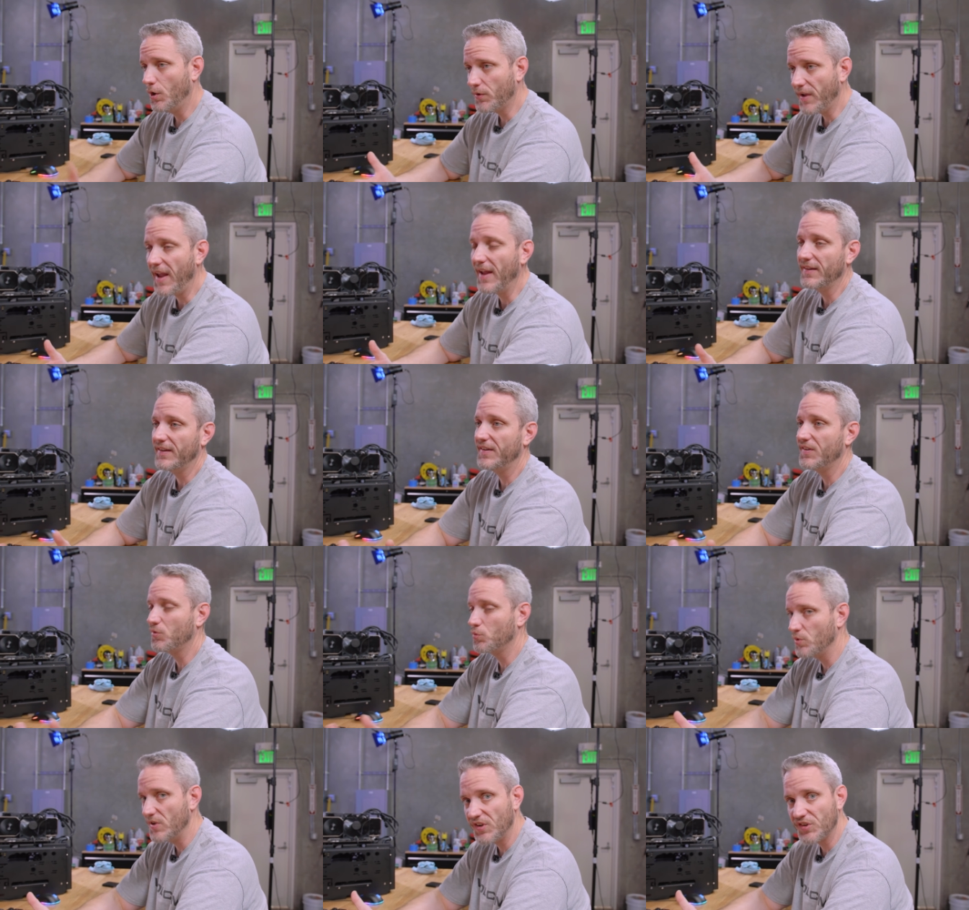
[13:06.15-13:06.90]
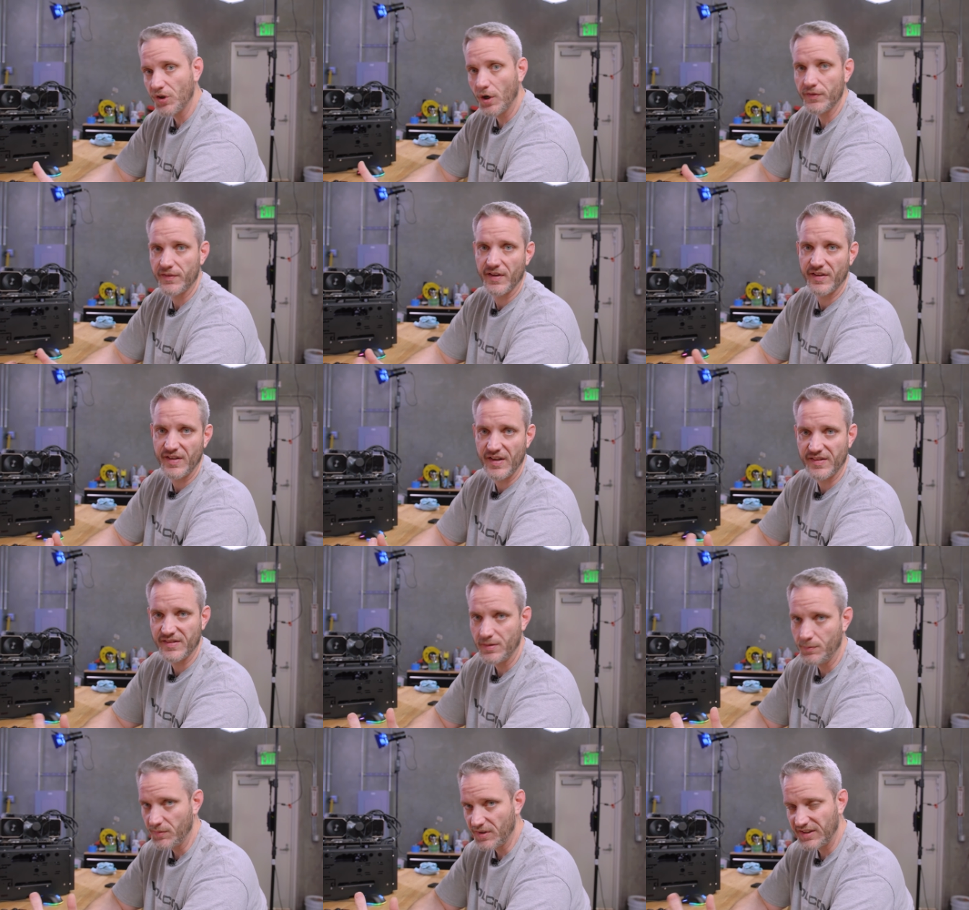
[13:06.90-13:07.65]
Okay, let's restart the
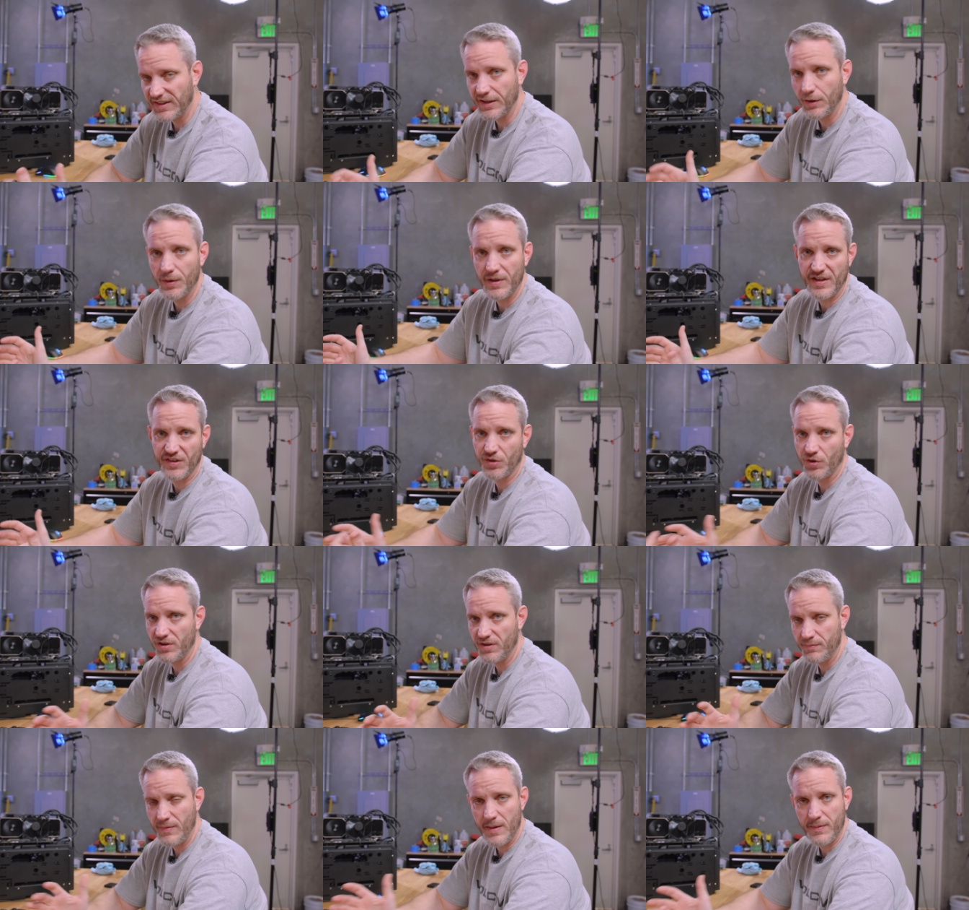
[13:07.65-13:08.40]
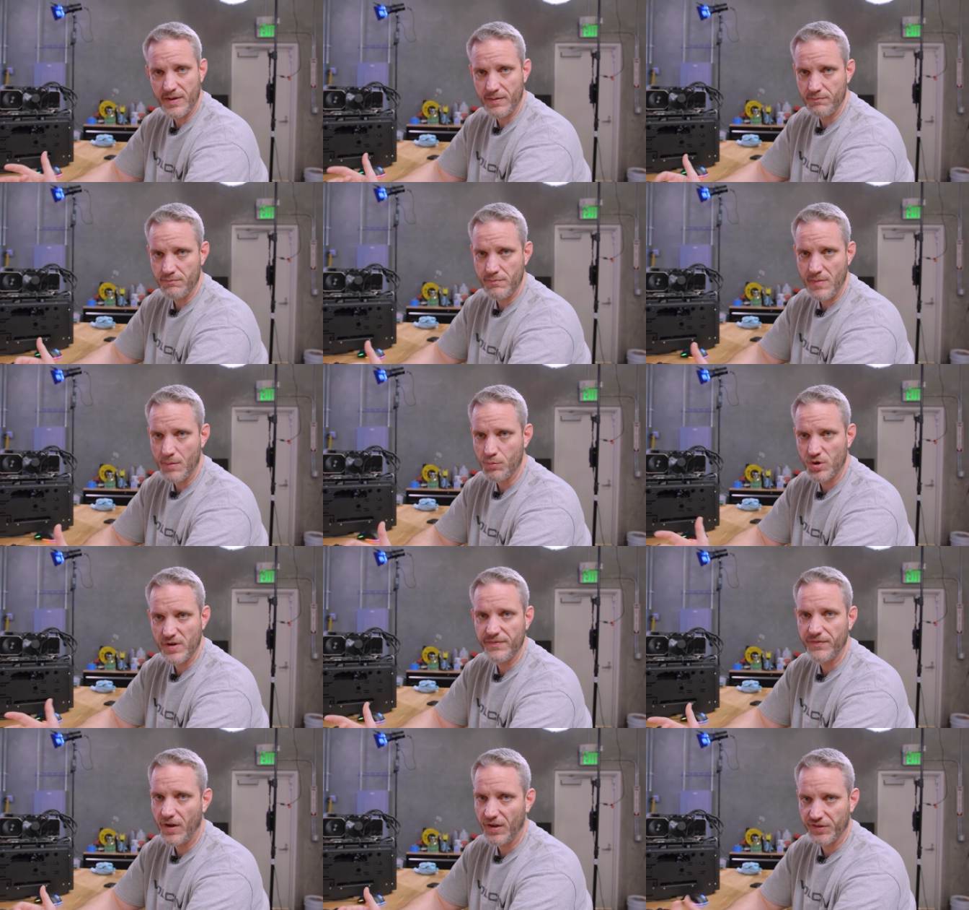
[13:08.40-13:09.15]
system, clear any sort of maybe
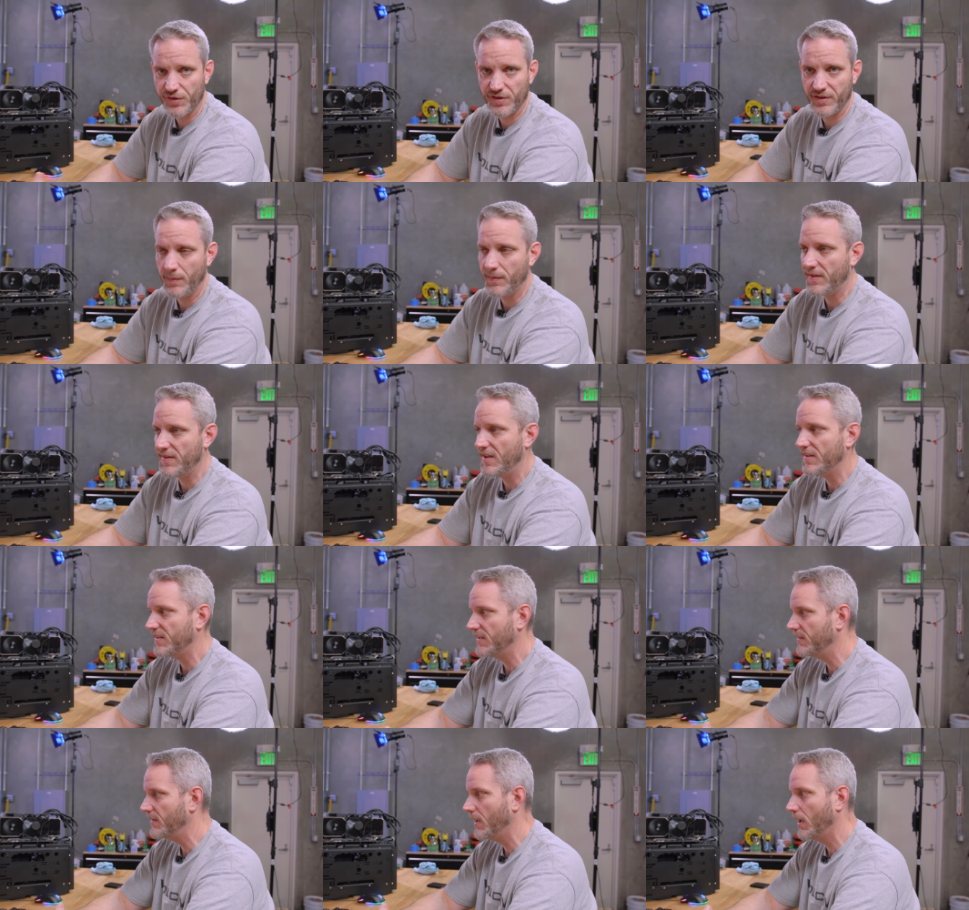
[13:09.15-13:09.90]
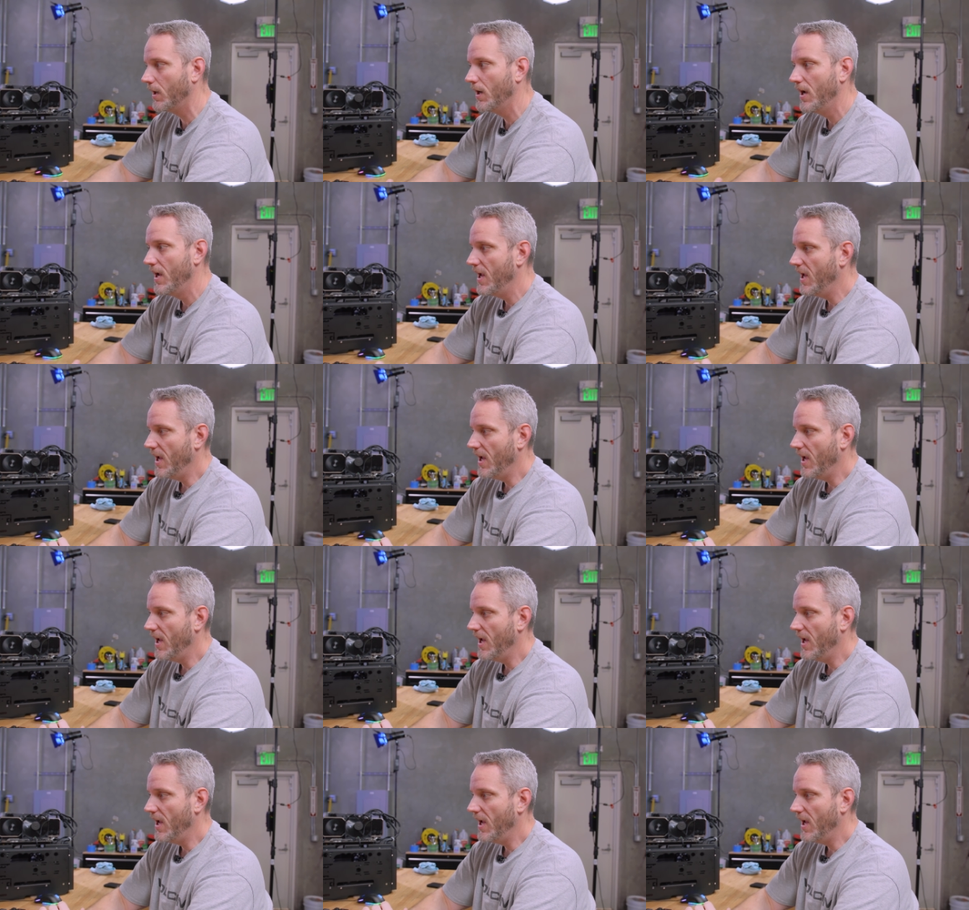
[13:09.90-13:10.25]
memory faults or something that's in there.